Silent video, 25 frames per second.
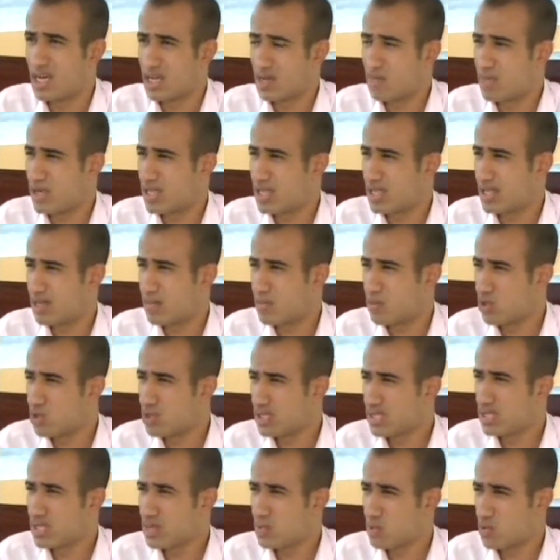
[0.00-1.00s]
But the
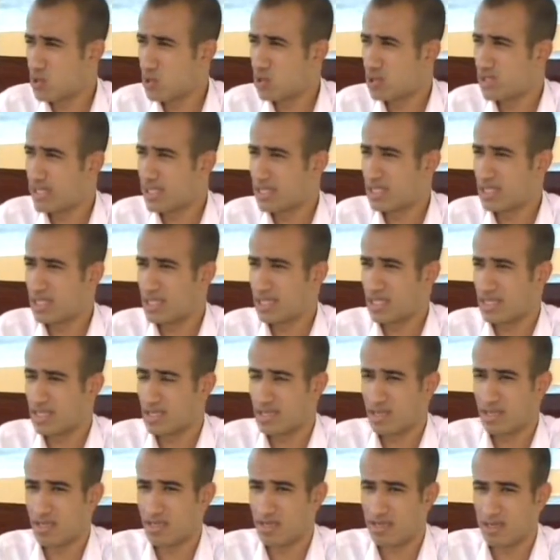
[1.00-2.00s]
most important
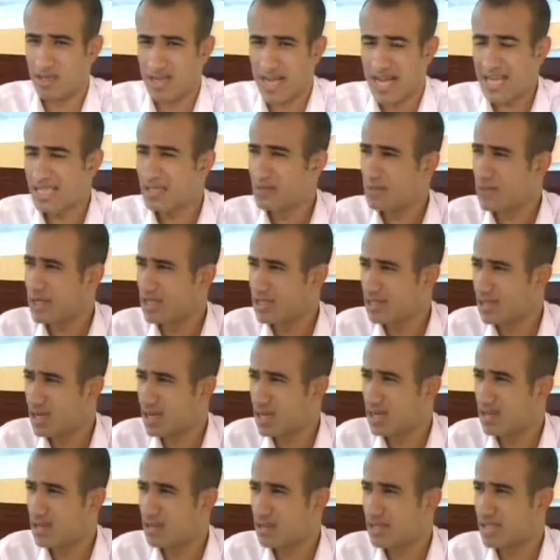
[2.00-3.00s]
aspect
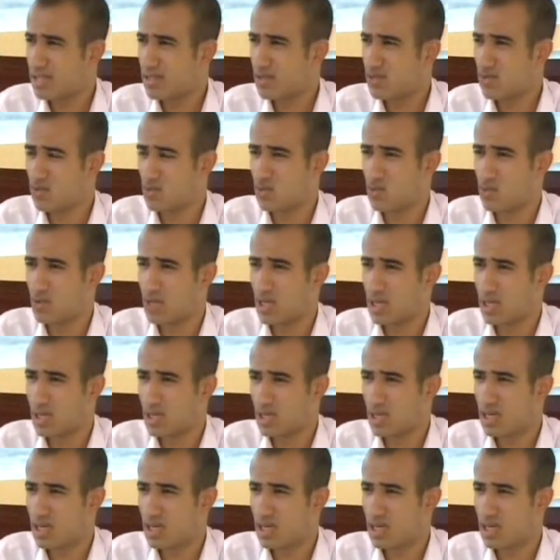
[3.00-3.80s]
here is to